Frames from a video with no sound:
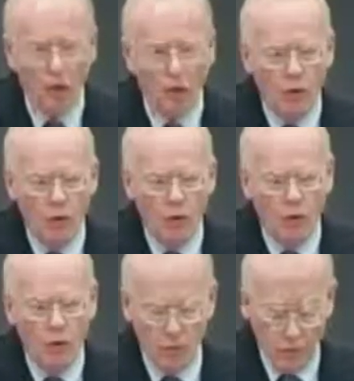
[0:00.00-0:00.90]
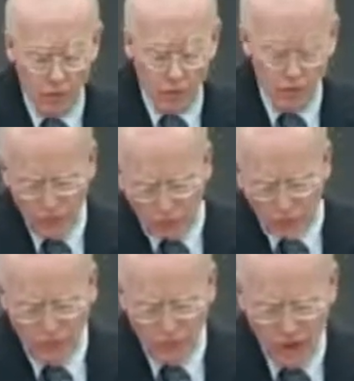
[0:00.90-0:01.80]
Whether they are working for
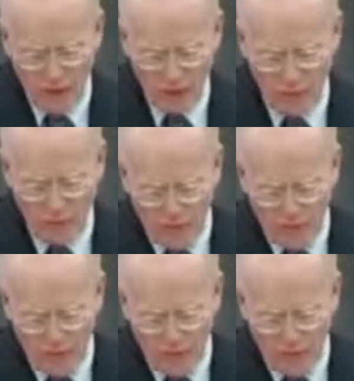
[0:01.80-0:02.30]
human rights, for